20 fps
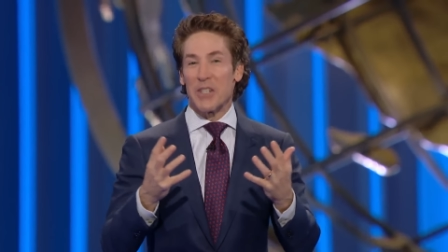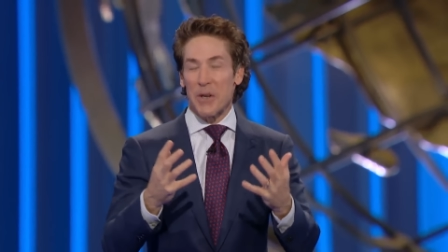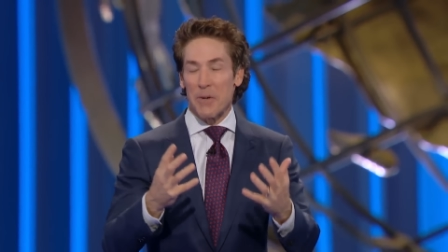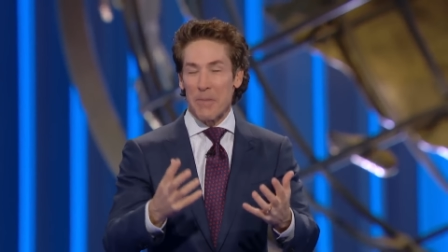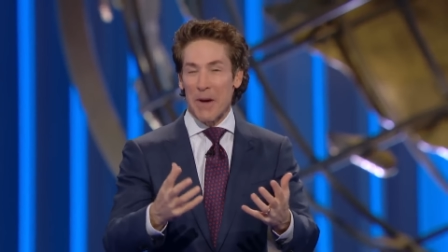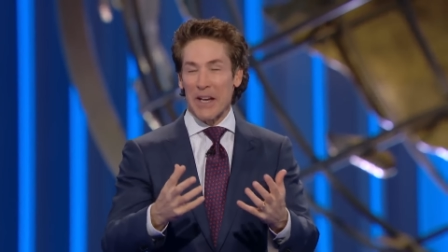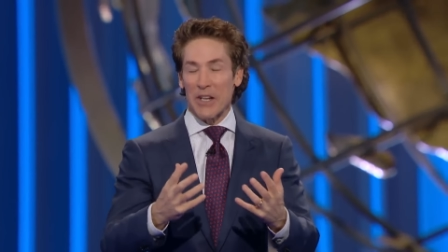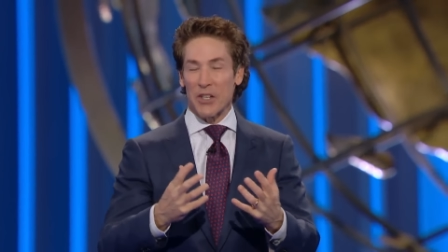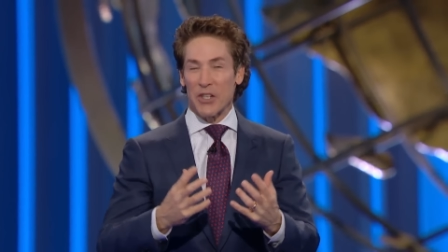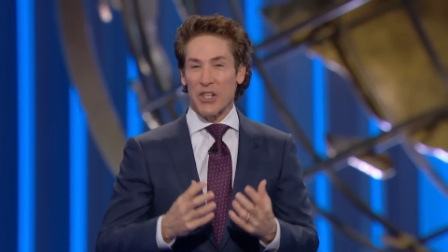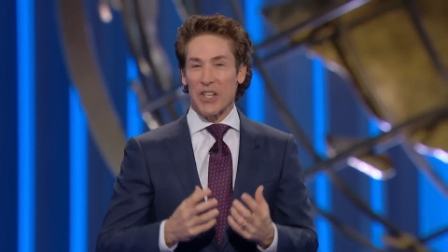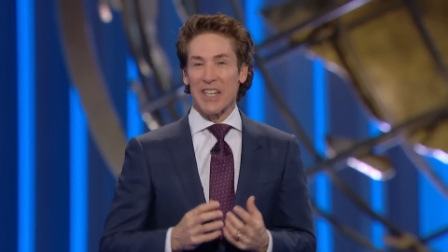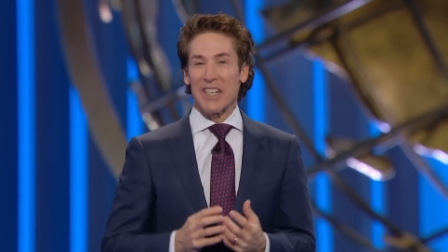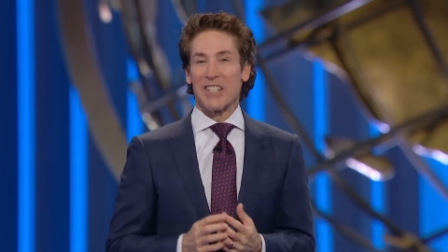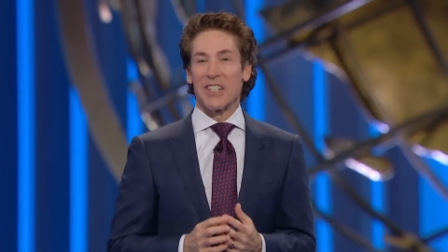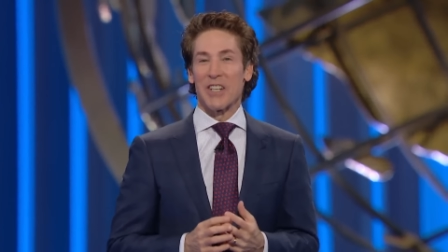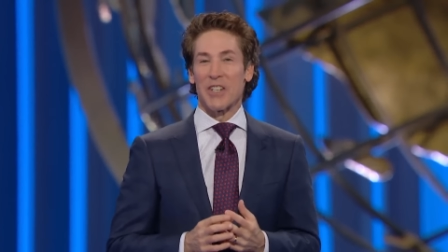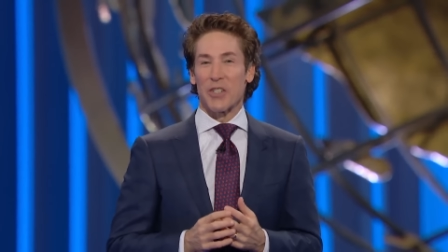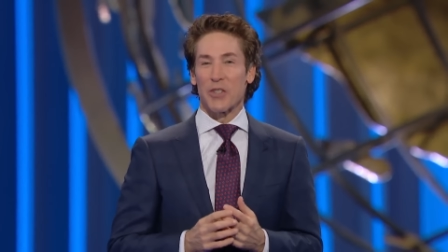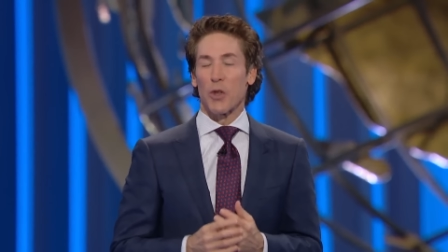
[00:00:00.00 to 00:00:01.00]
to make
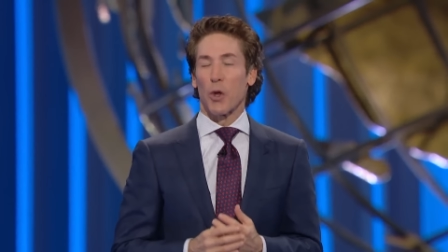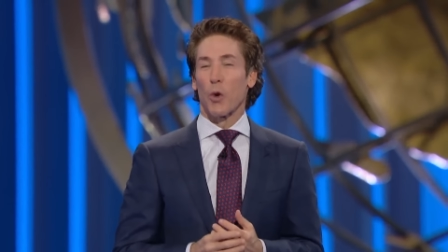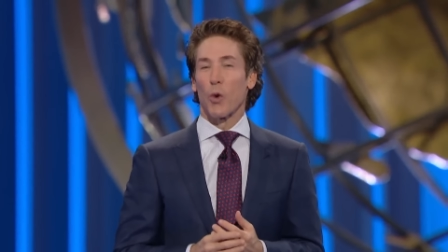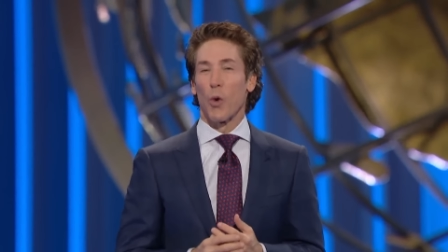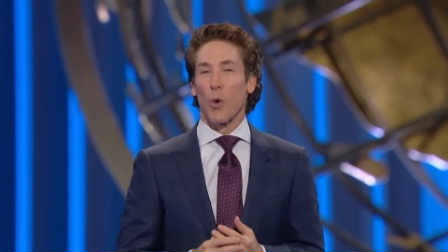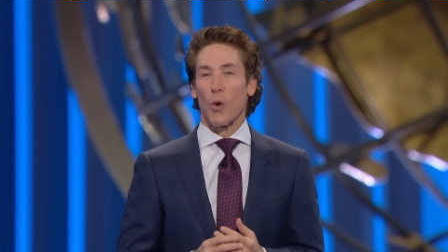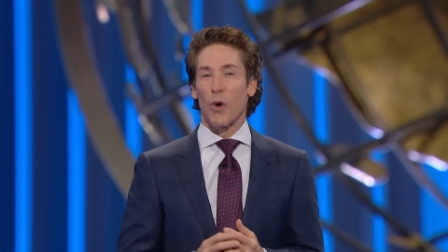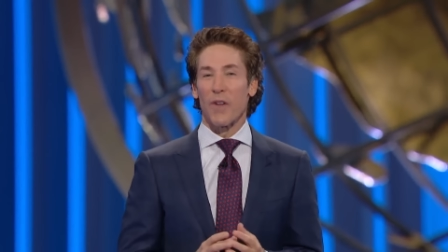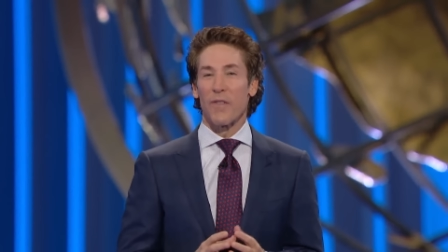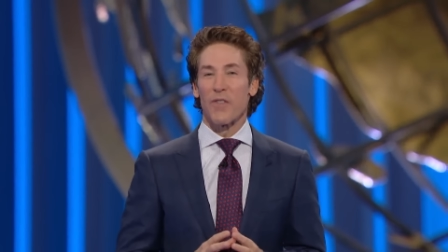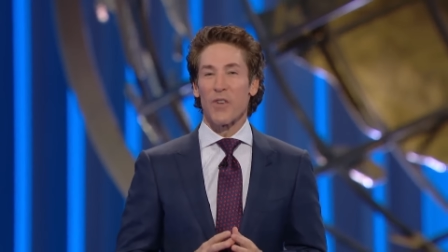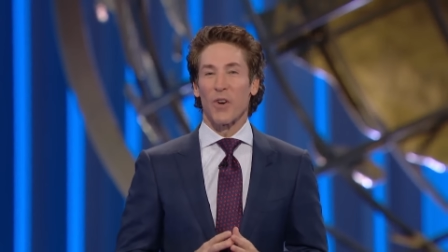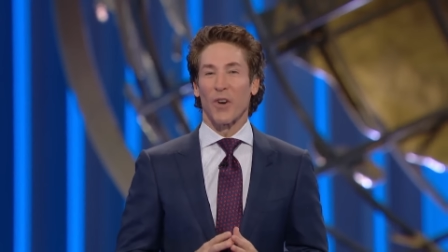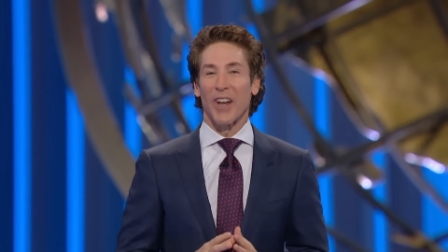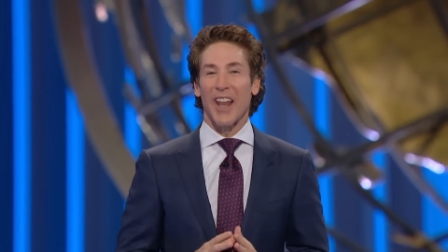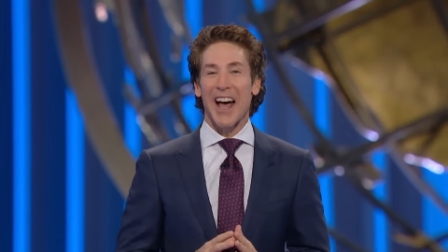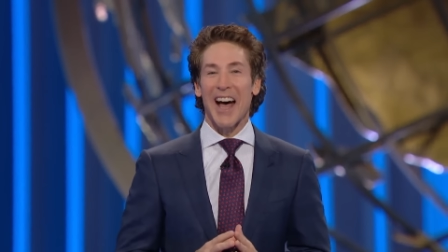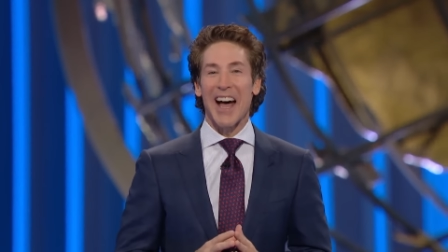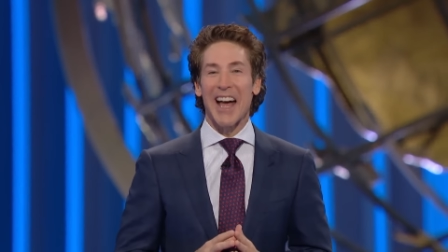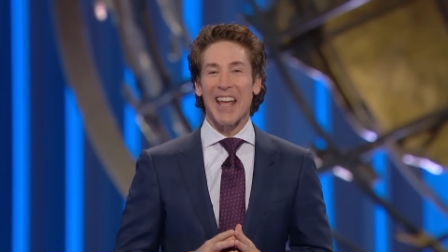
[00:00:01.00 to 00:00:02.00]
Jesus the Lord of your
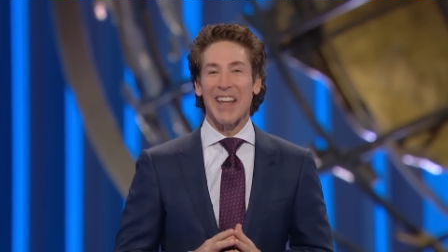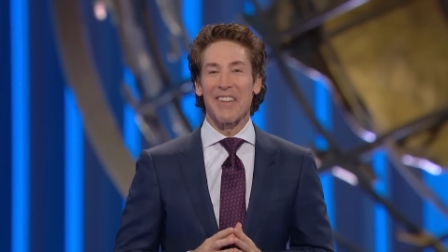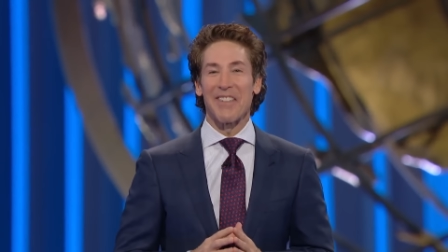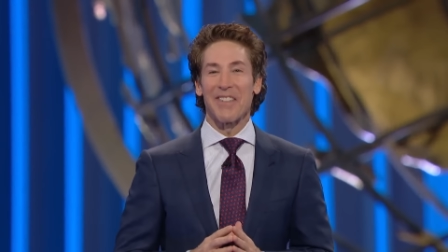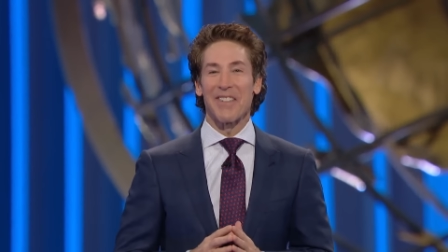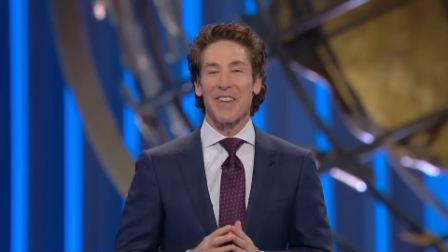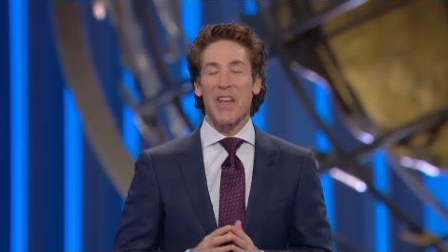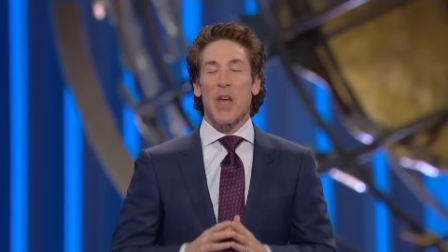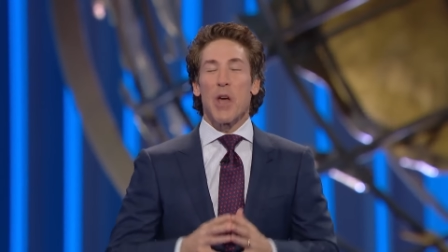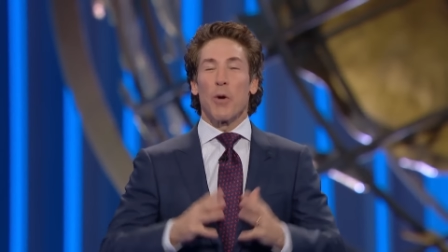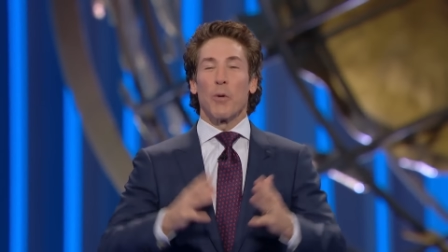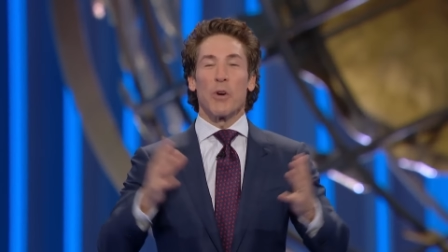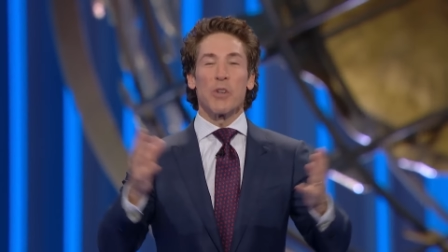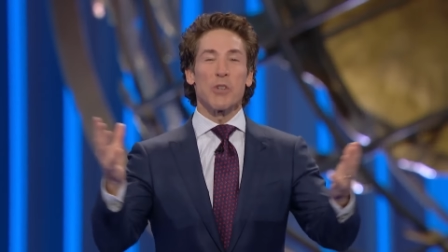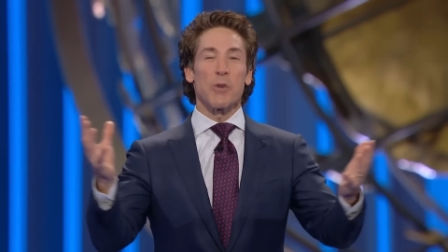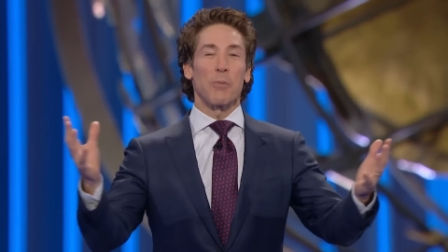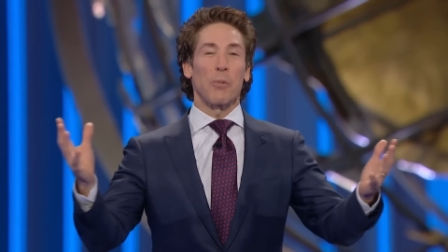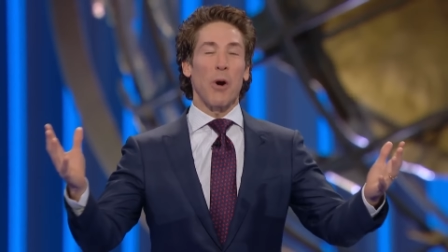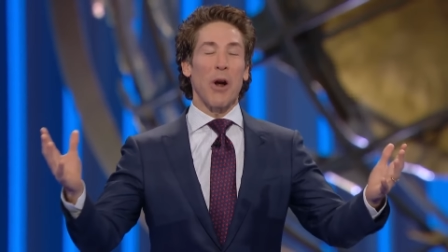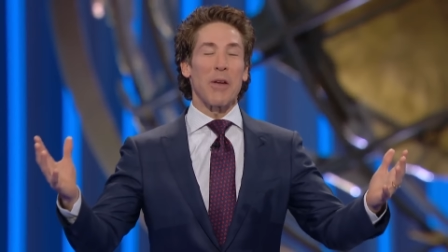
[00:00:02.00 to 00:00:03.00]
life.
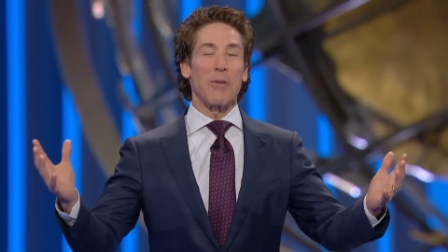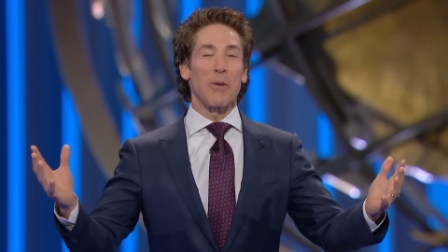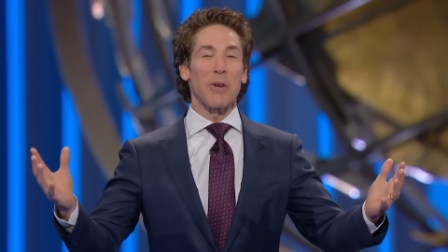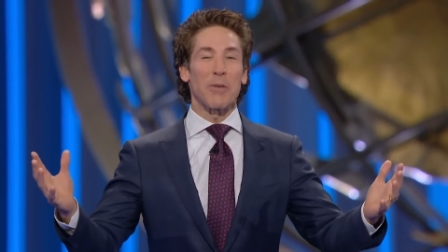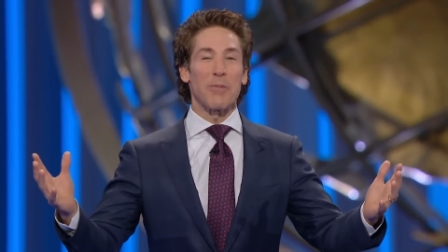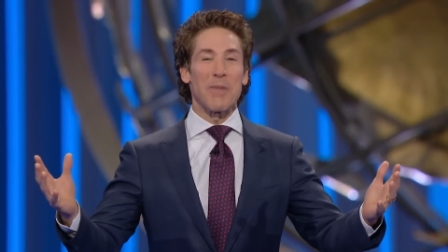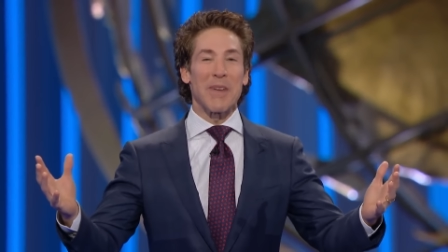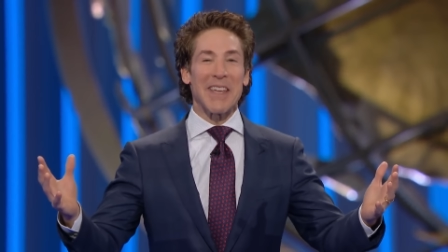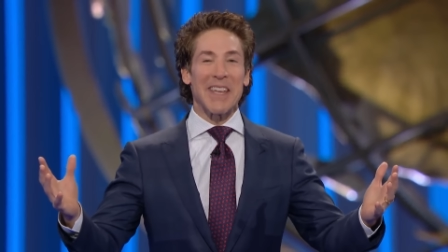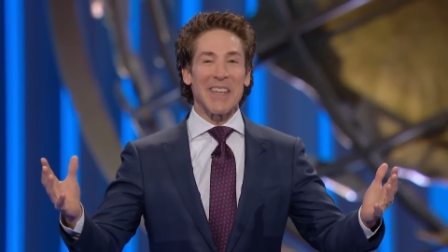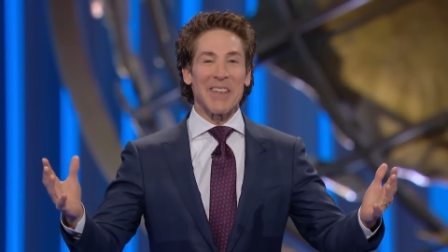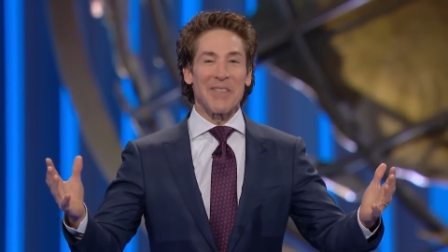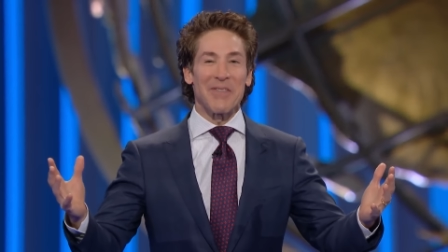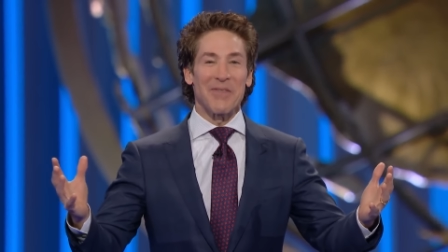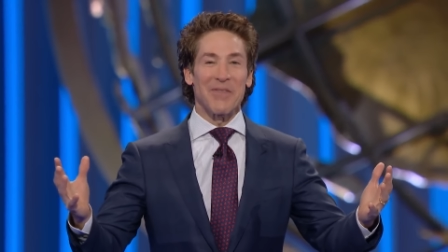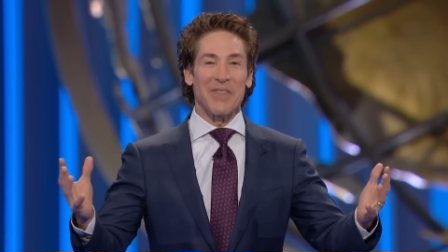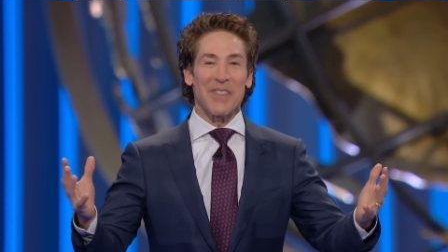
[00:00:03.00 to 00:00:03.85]
Would you pray with me?